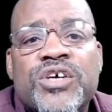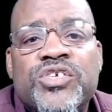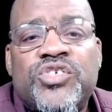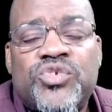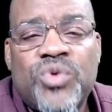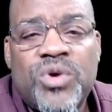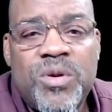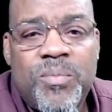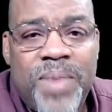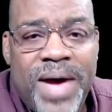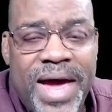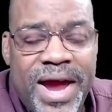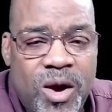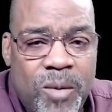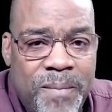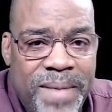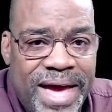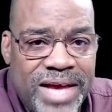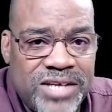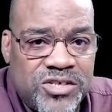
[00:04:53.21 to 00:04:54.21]
are sorted by
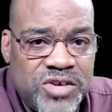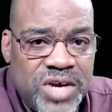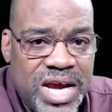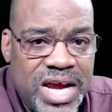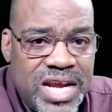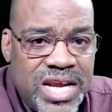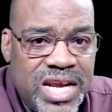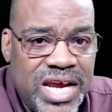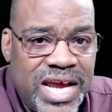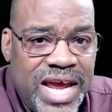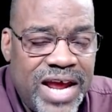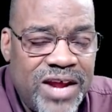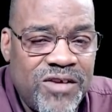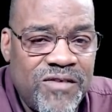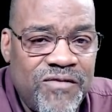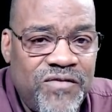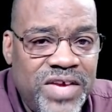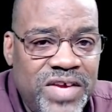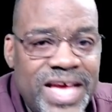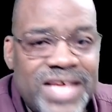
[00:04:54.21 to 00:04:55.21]
our master
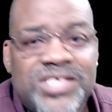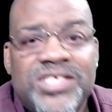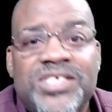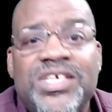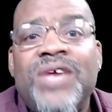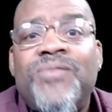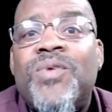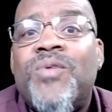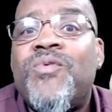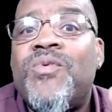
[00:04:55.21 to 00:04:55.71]
indicator, VST.